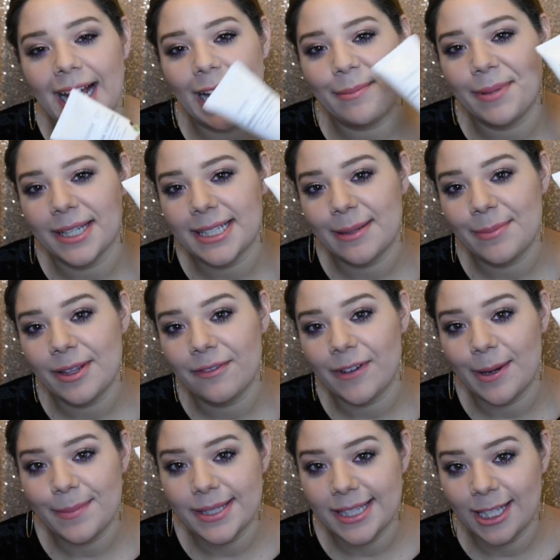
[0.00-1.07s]
I picked up the
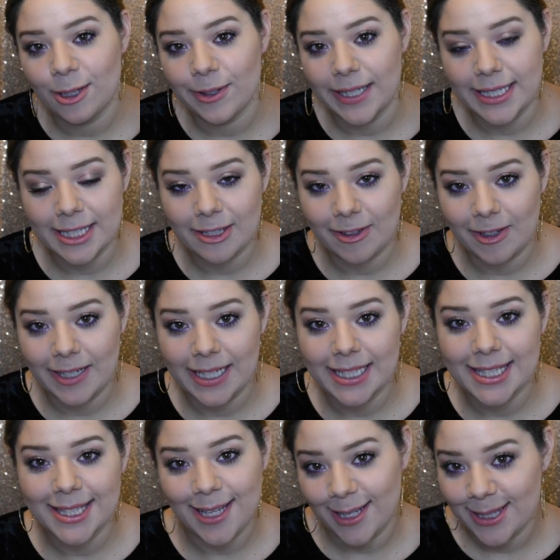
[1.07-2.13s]
Farmacy Green
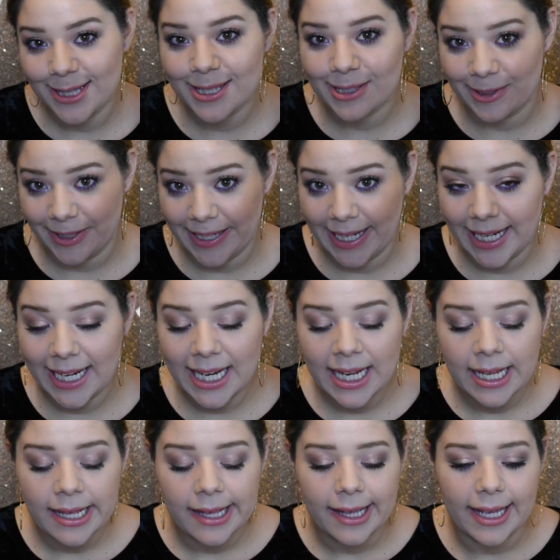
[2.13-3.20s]
Screen Sunscreen,
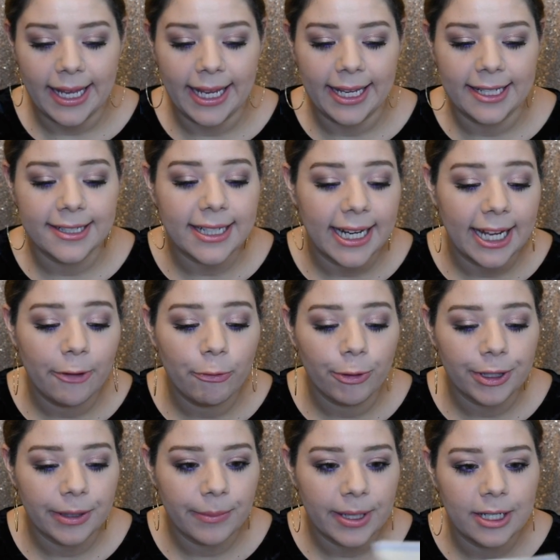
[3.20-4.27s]
and I have
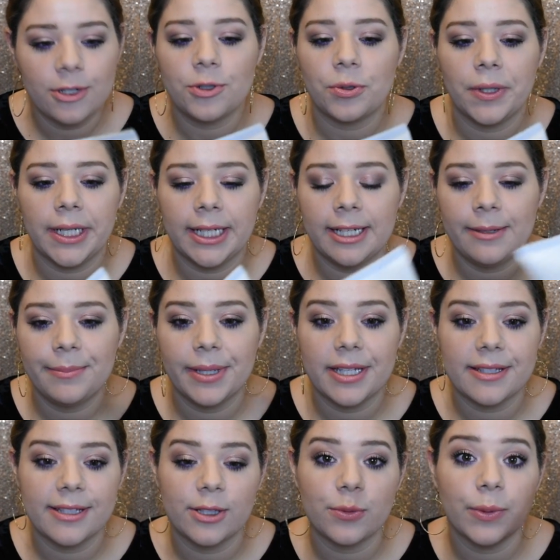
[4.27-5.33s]
really been enjoying it
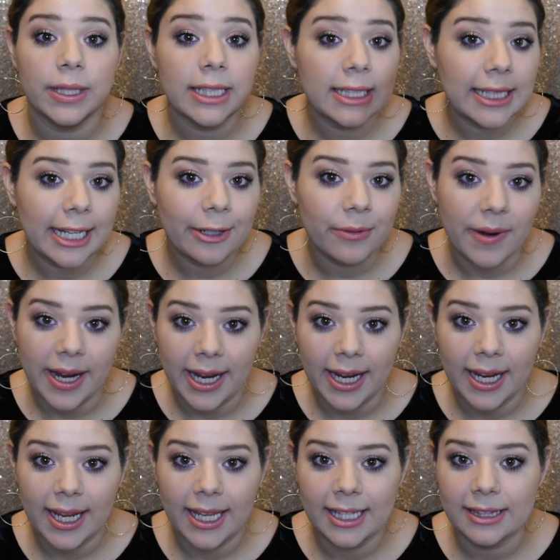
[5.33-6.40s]
because it's really
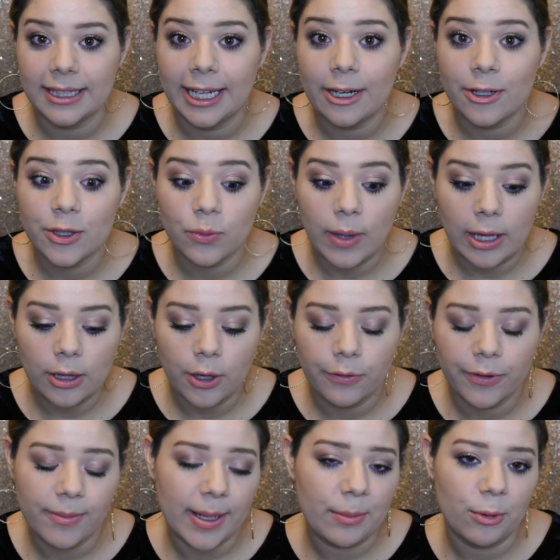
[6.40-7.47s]
lightweight, it layers well
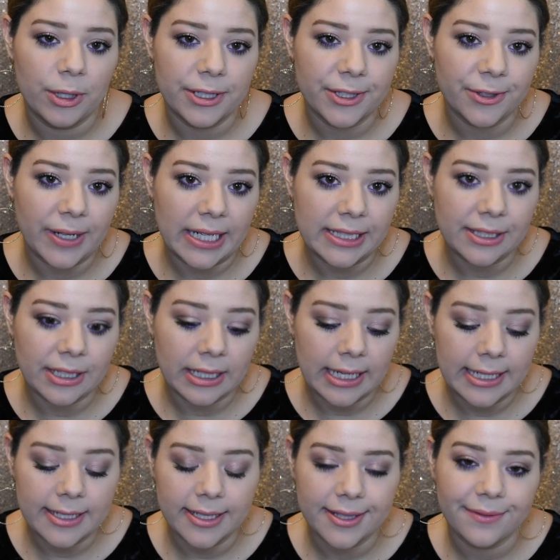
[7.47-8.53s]
over my moisturizer
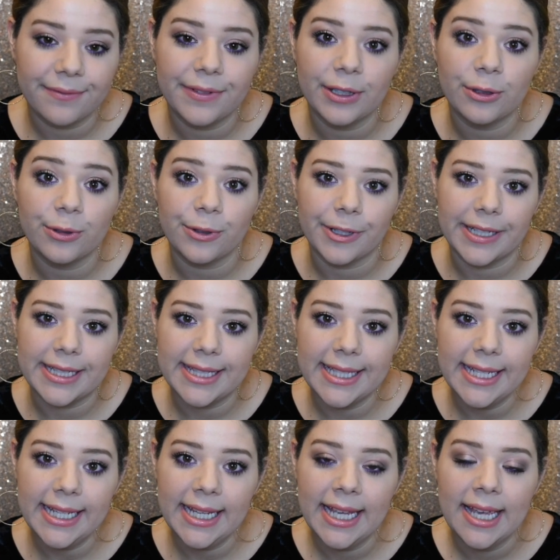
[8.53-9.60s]
and doesn't feel
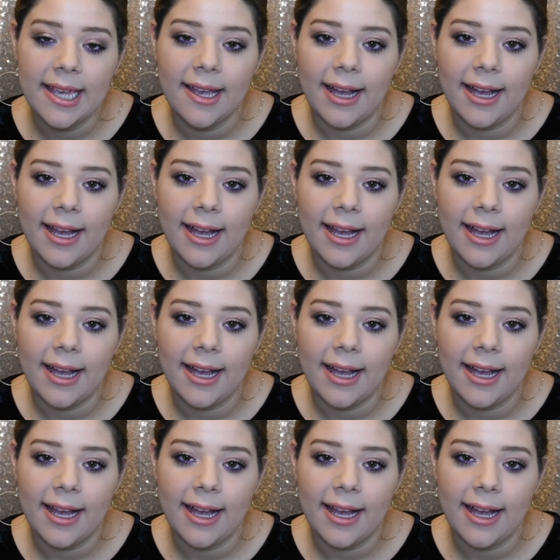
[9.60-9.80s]
greasy.